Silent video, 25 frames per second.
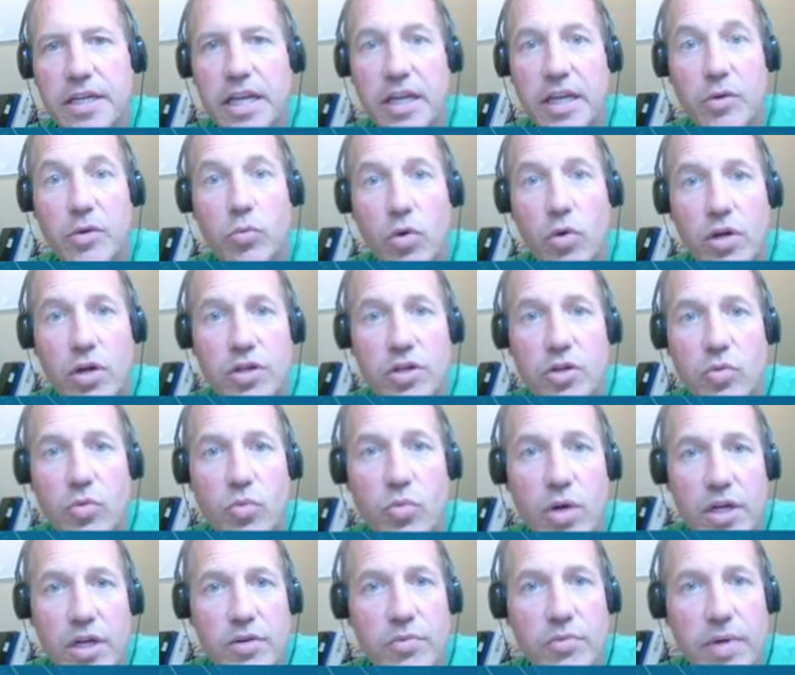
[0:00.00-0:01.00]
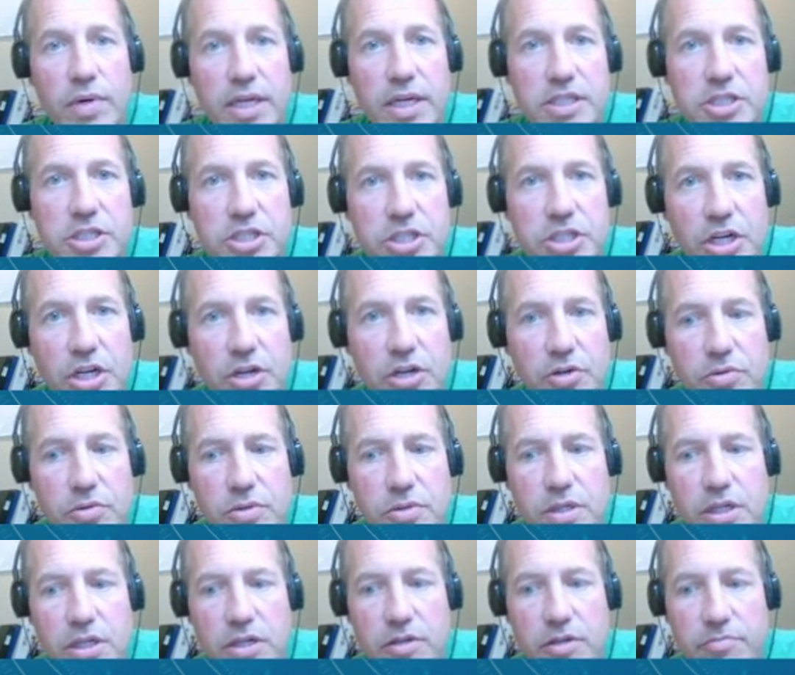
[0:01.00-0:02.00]
1-to-1 ratio
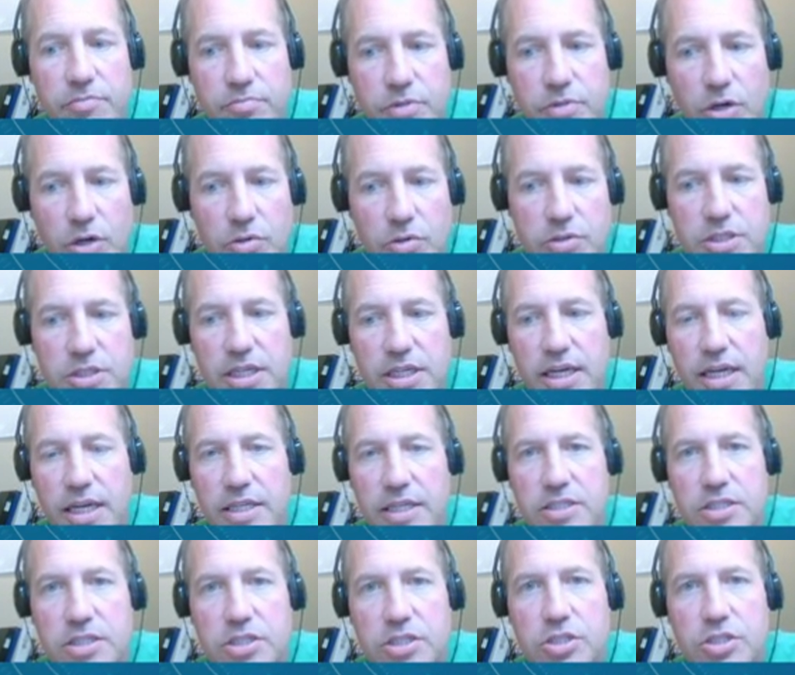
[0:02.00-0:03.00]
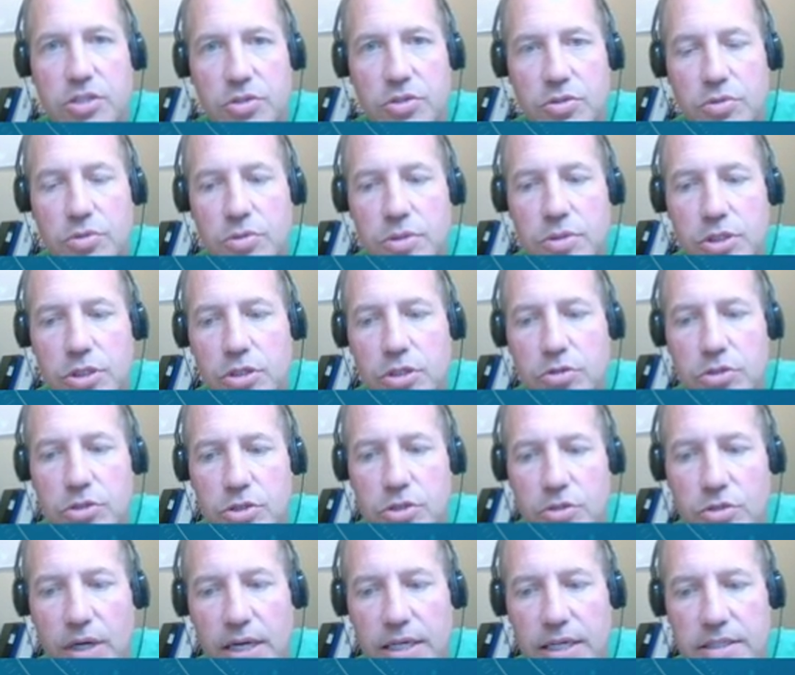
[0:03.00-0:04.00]
of protons to
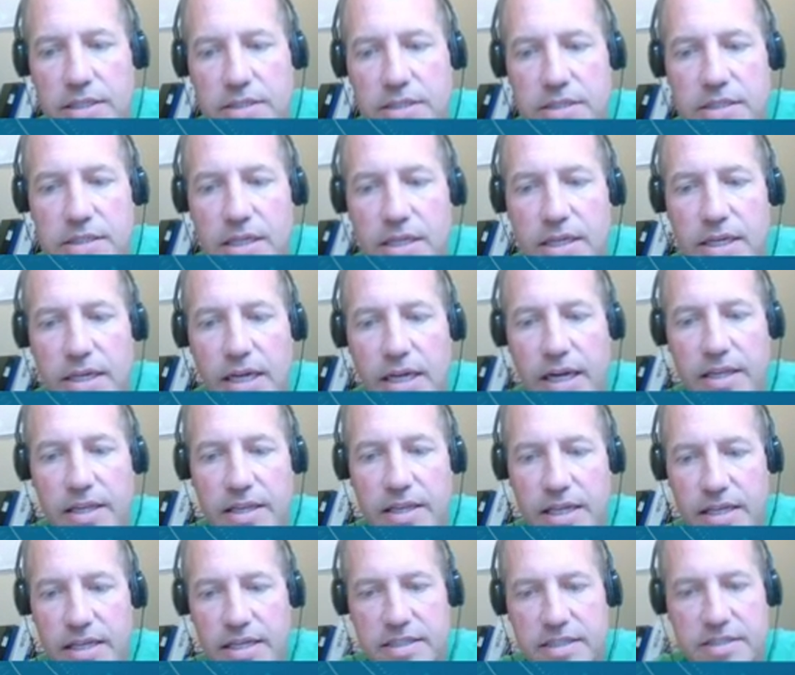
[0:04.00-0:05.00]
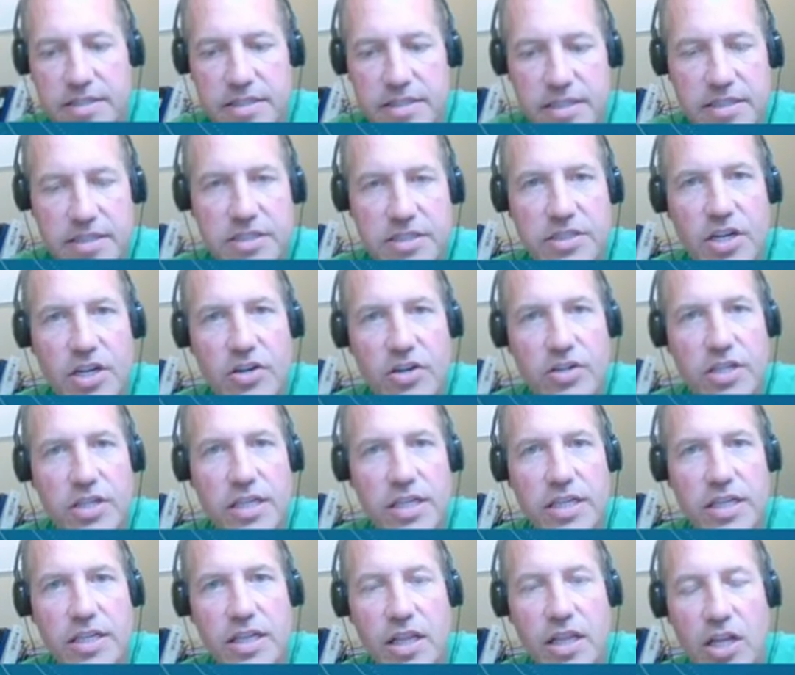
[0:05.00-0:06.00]
neutrons. And then as they start
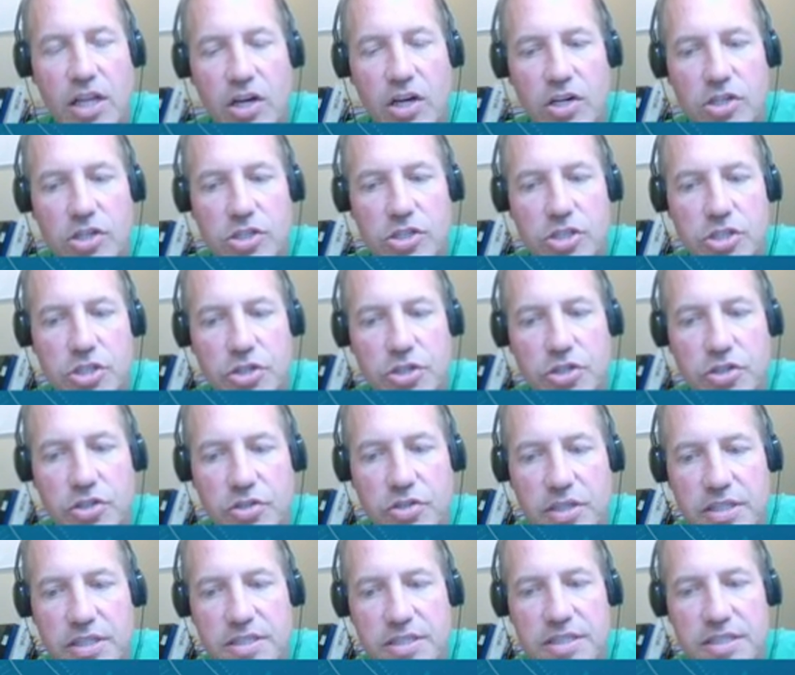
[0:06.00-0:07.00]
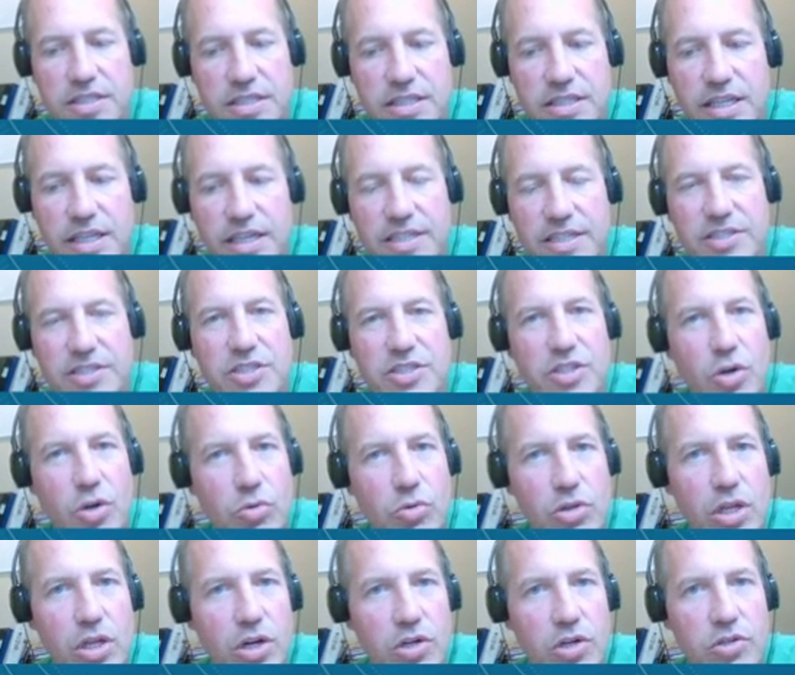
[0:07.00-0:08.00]
getting larger, you can see that it's no
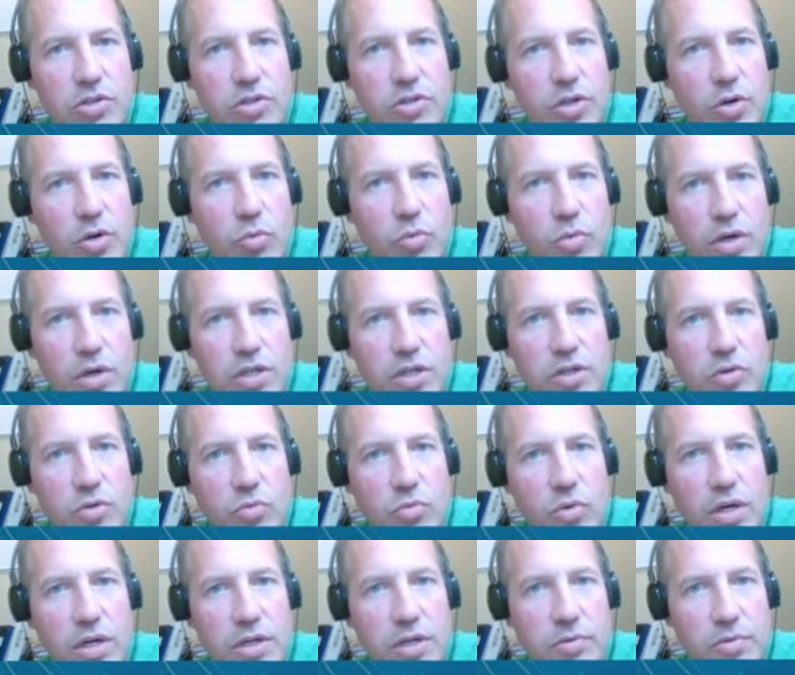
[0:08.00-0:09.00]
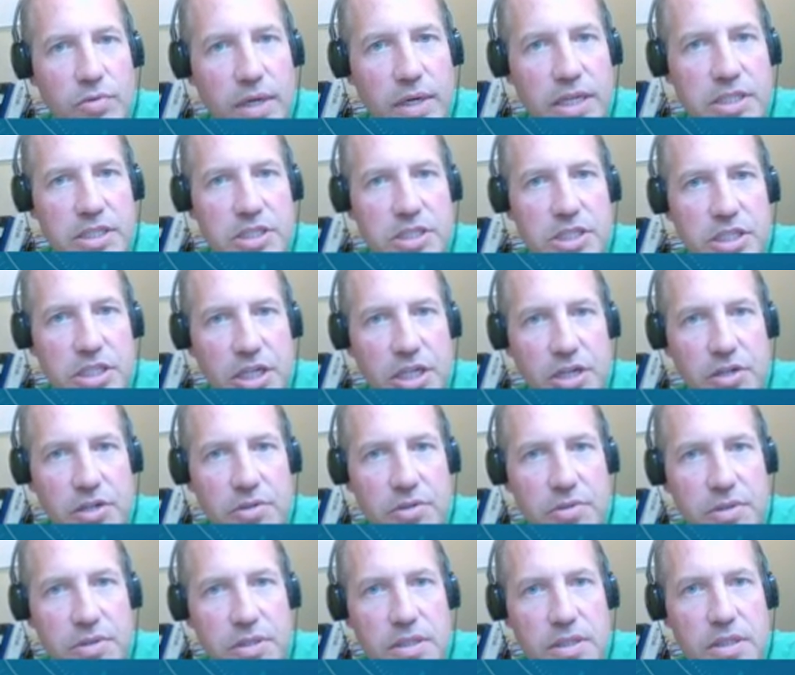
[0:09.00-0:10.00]
longer a 1-to-1 ratio.
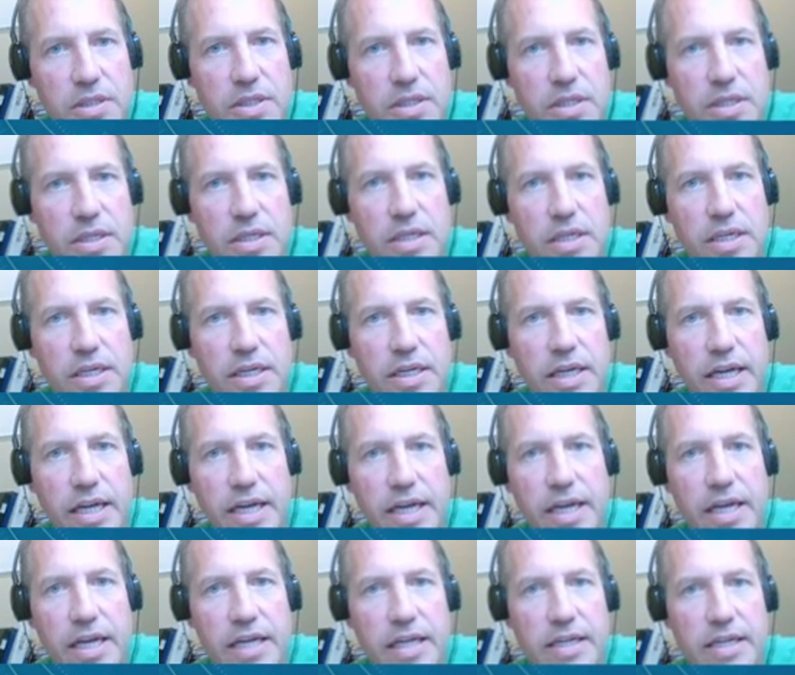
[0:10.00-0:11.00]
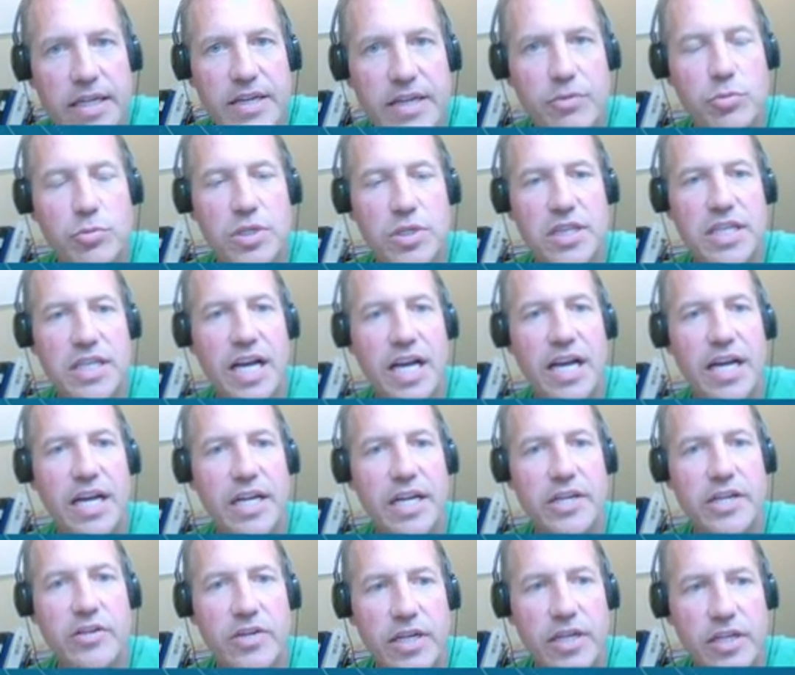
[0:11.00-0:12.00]
And with the
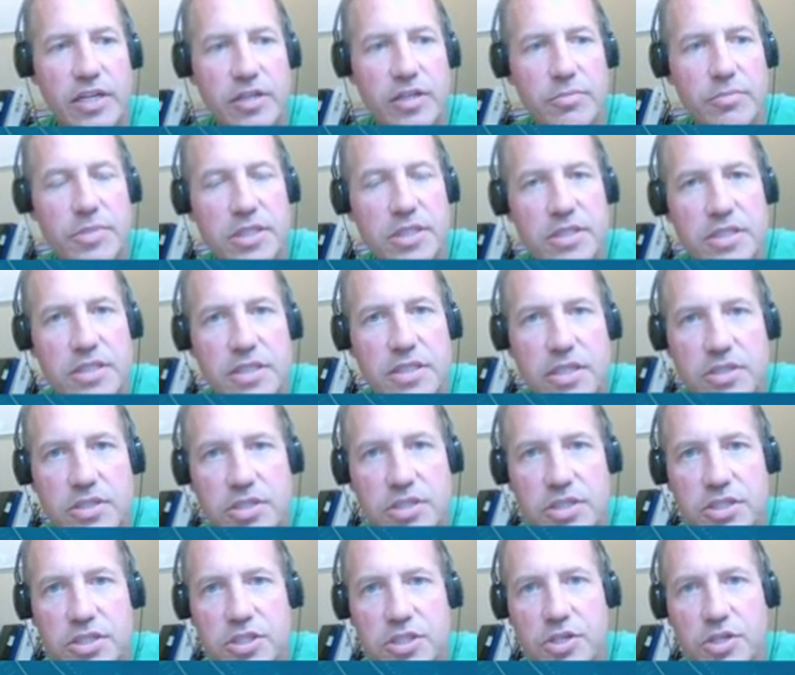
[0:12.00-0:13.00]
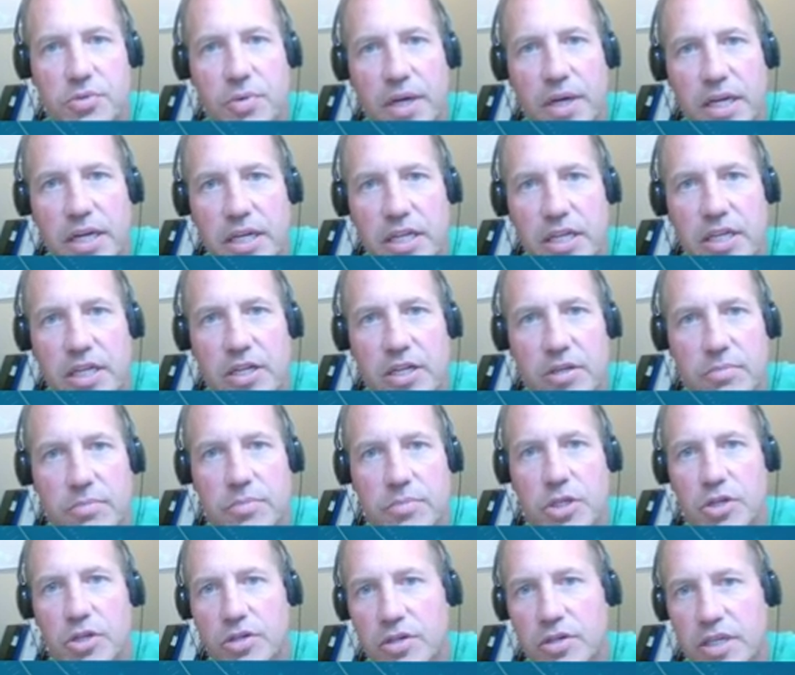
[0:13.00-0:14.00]
higher elements, such as uranium,
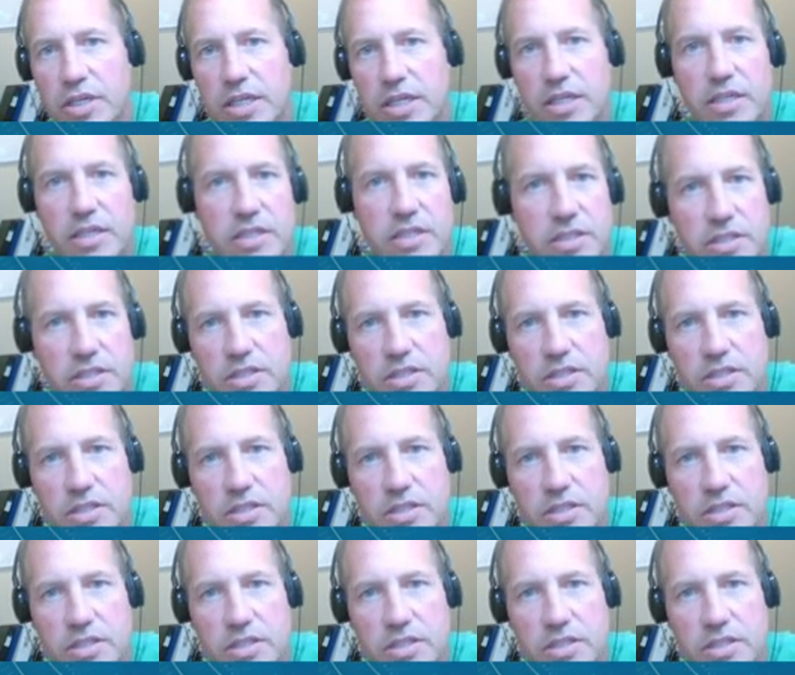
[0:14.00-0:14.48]
you're getting to